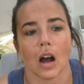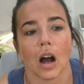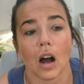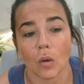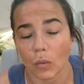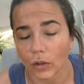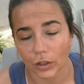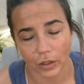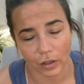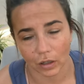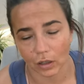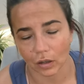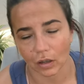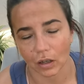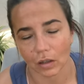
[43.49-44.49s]
I don't want
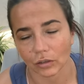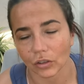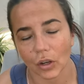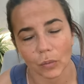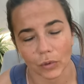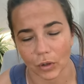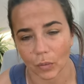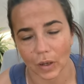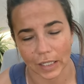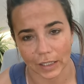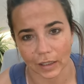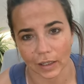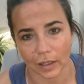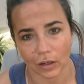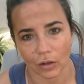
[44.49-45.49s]
to wait
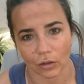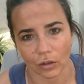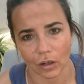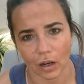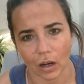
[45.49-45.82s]
any longer.